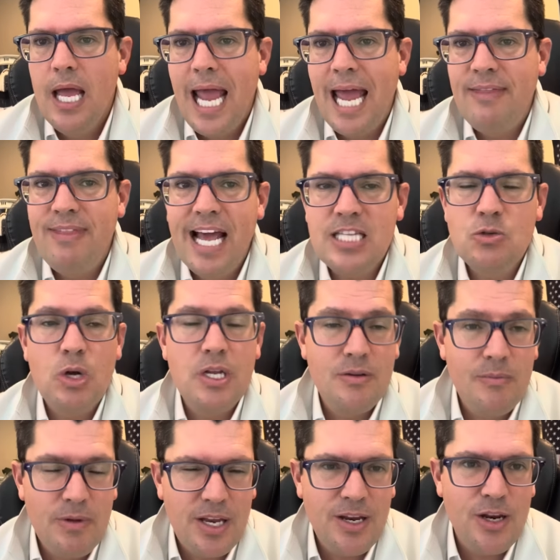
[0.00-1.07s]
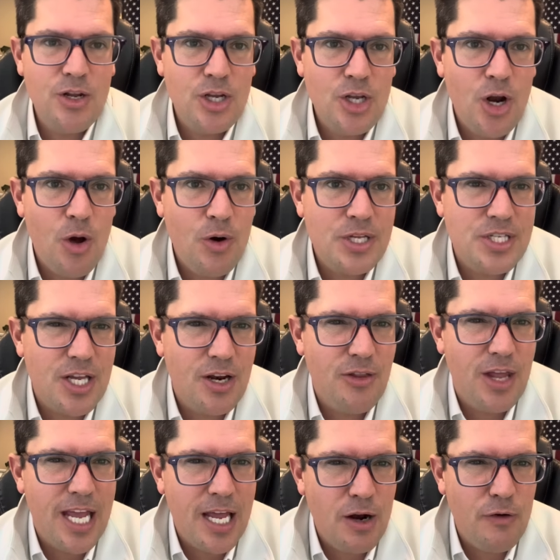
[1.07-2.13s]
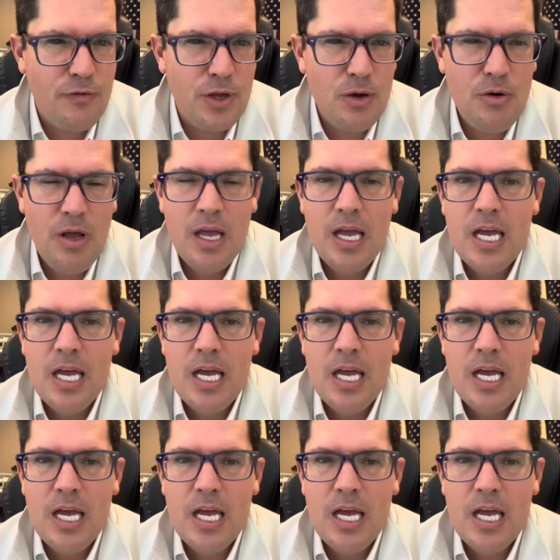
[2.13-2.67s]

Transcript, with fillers: And that's what you, you notice in the interview.